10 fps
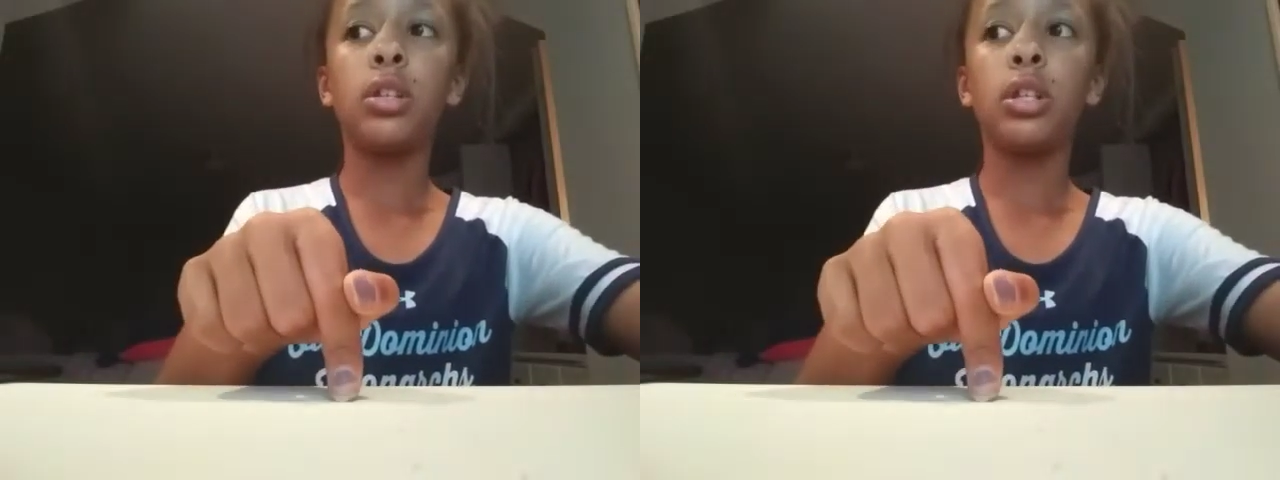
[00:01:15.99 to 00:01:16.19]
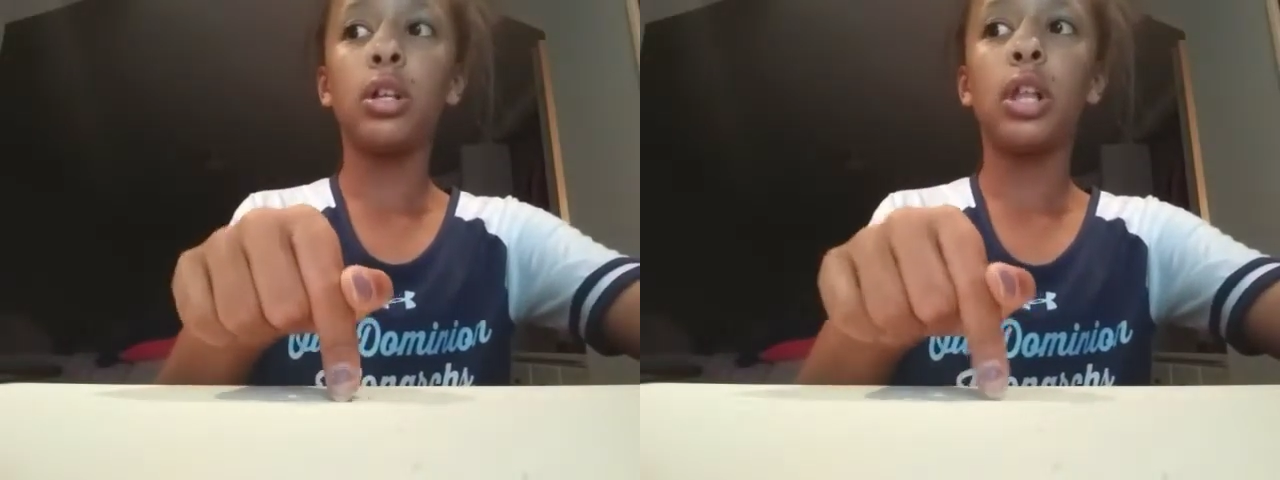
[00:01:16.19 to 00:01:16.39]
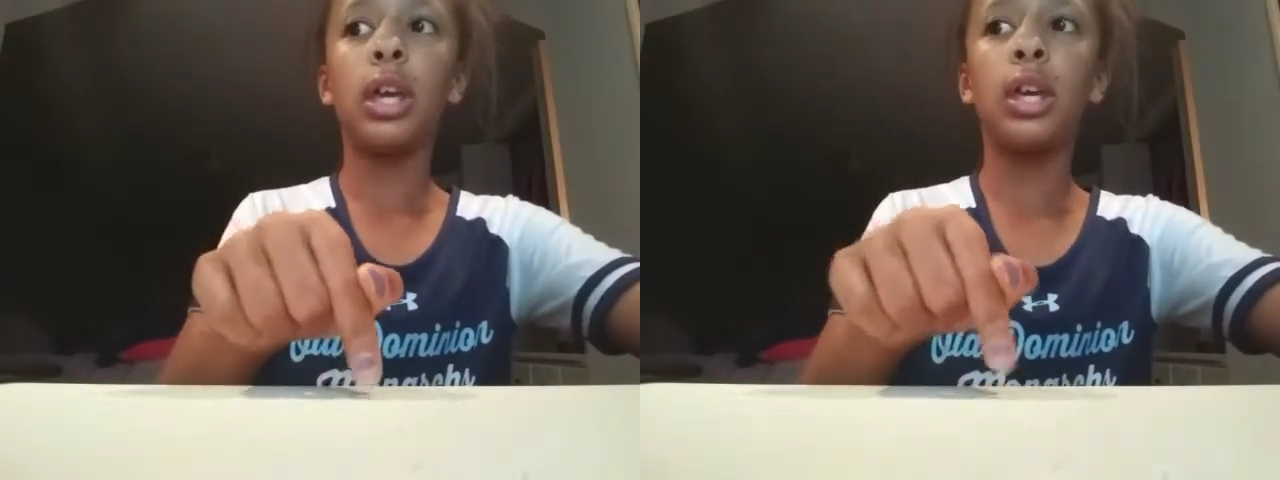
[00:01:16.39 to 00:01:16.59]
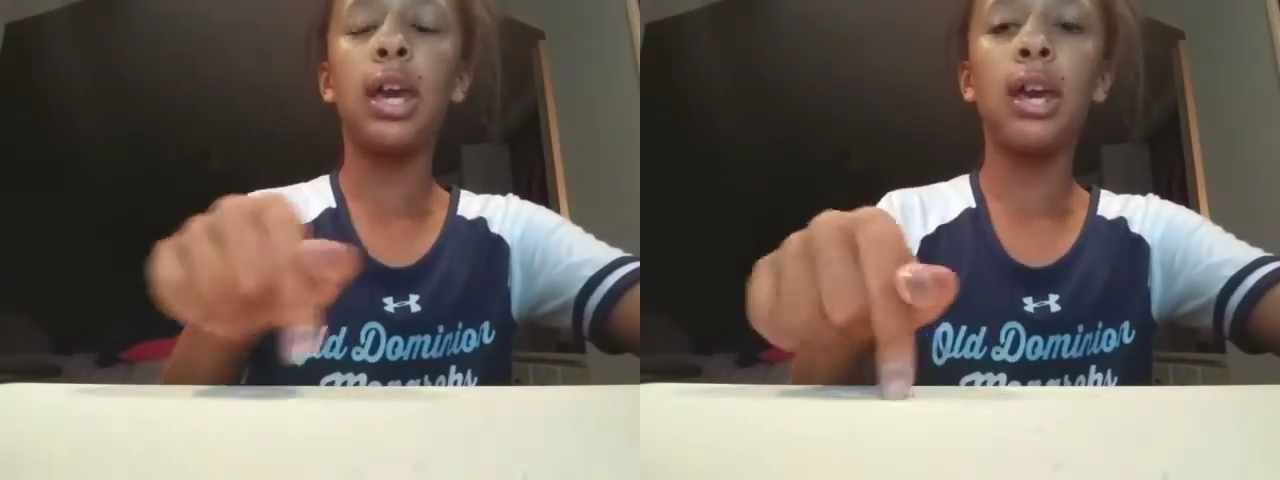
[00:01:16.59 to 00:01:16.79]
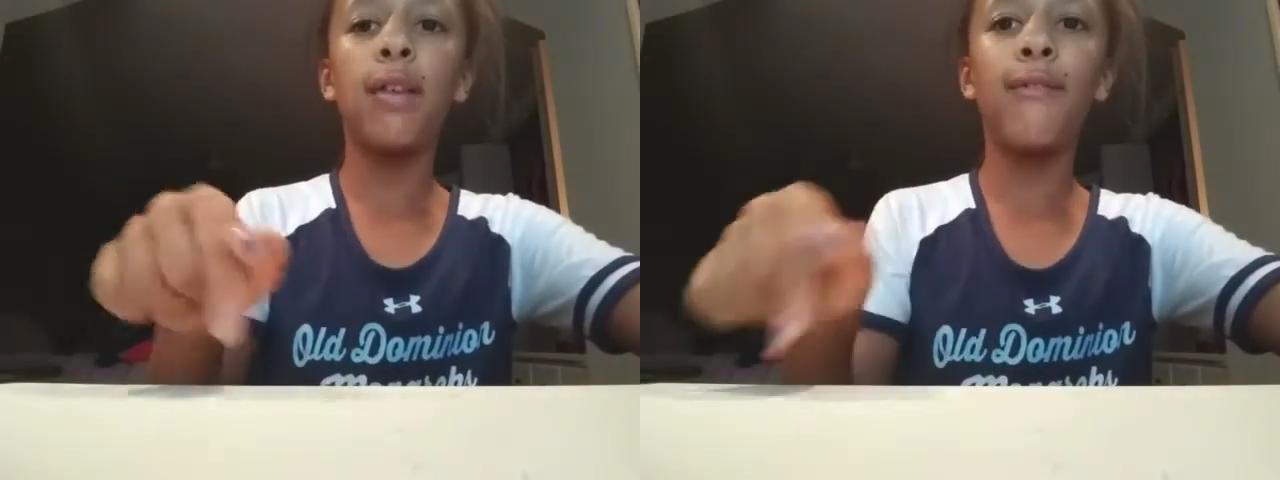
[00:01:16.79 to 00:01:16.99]
till like
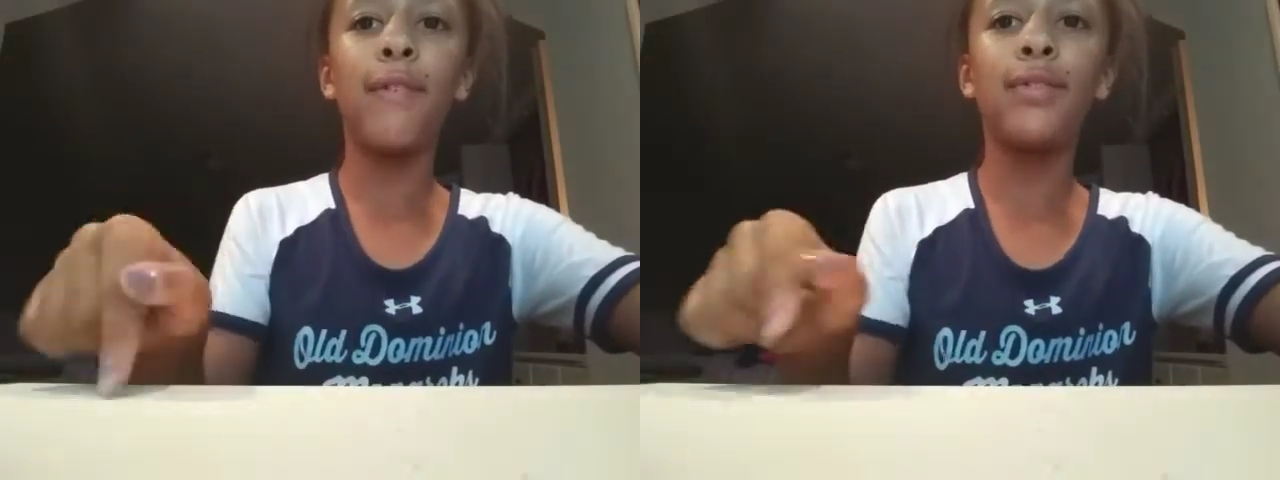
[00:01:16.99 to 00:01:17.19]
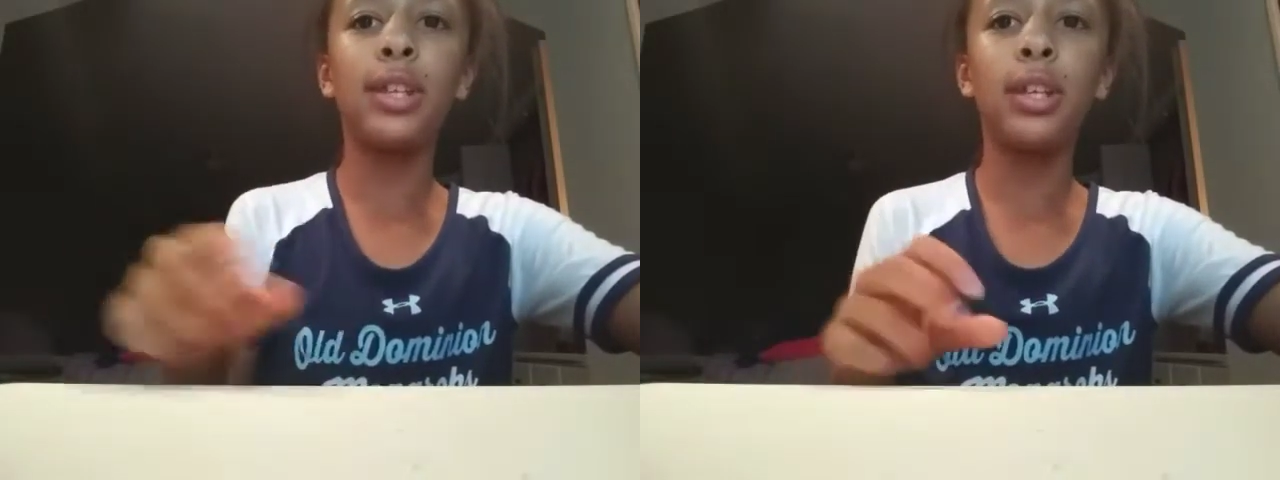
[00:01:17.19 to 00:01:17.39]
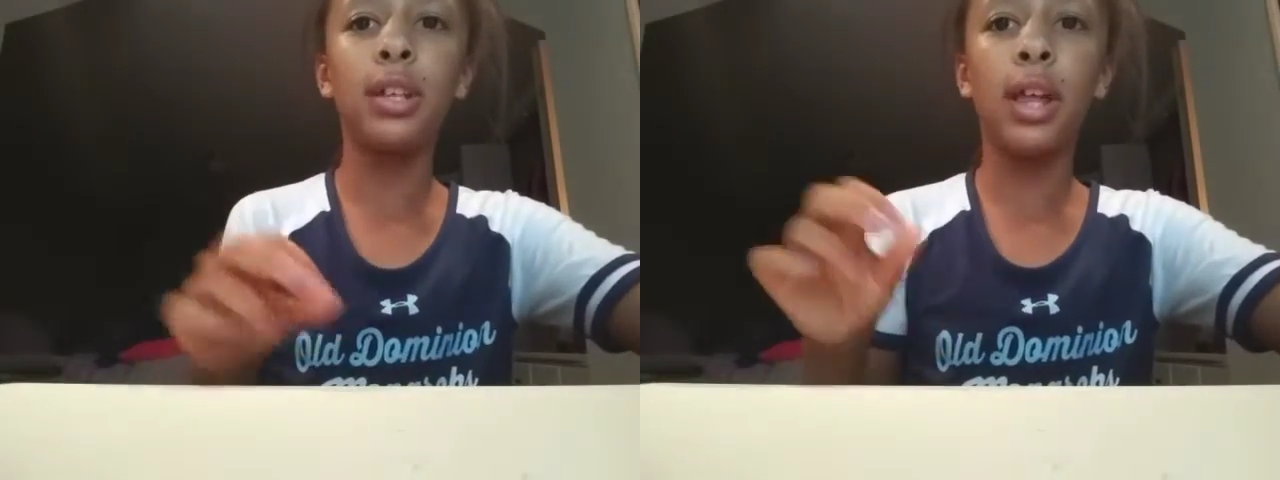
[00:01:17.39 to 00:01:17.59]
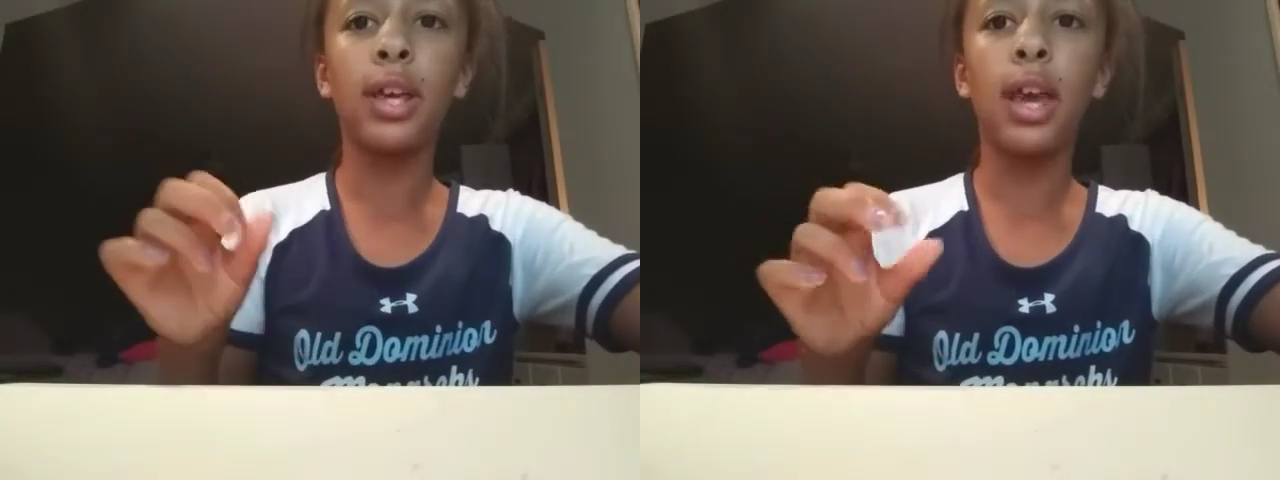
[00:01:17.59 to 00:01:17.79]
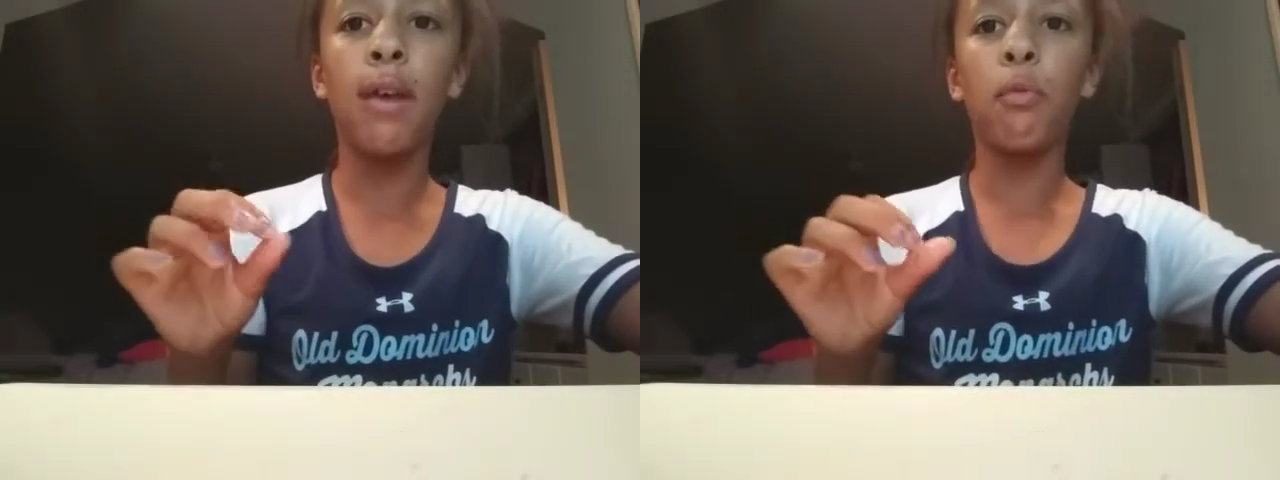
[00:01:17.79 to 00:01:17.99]
8:15,
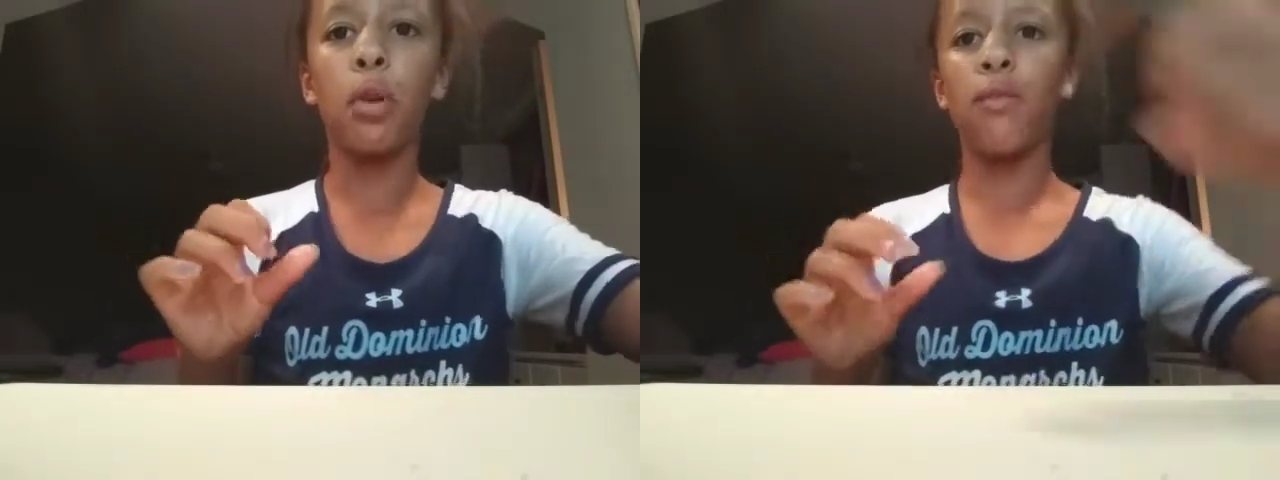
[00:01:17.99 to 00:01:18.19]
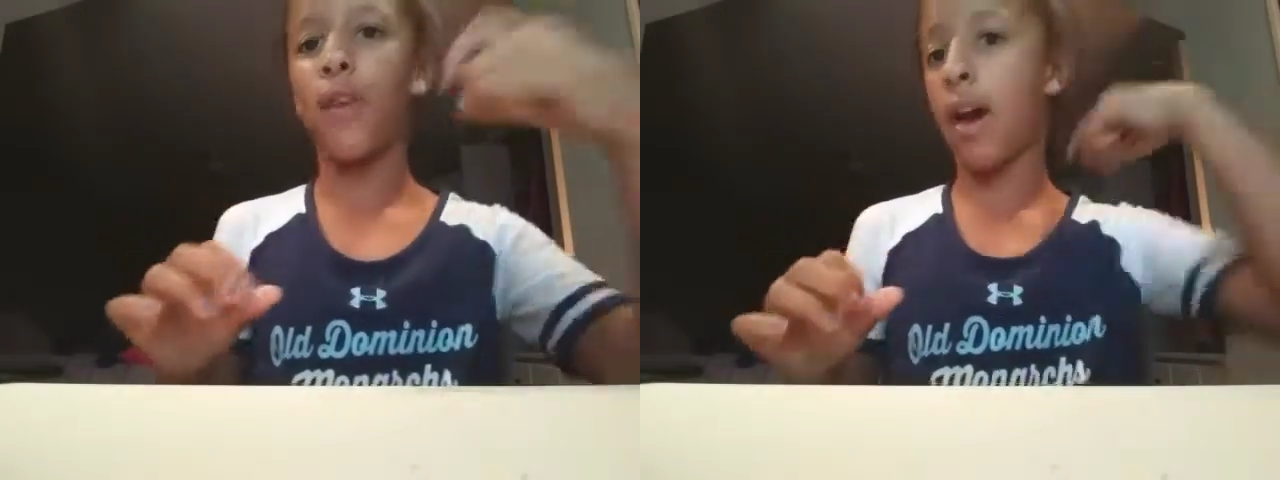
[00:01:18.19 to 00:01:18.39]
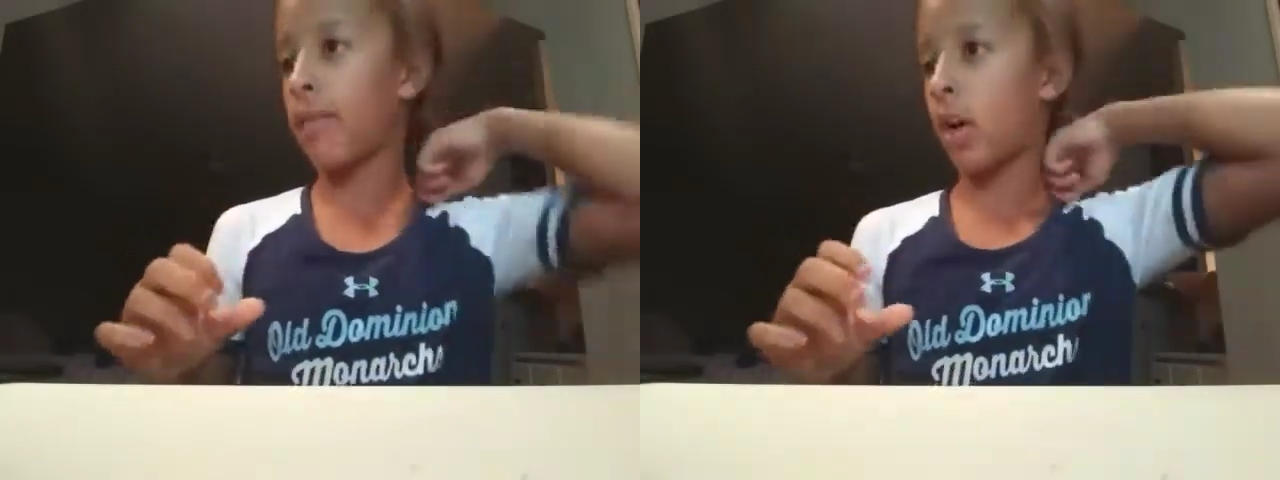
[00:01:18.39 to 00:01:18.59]
like 8:45.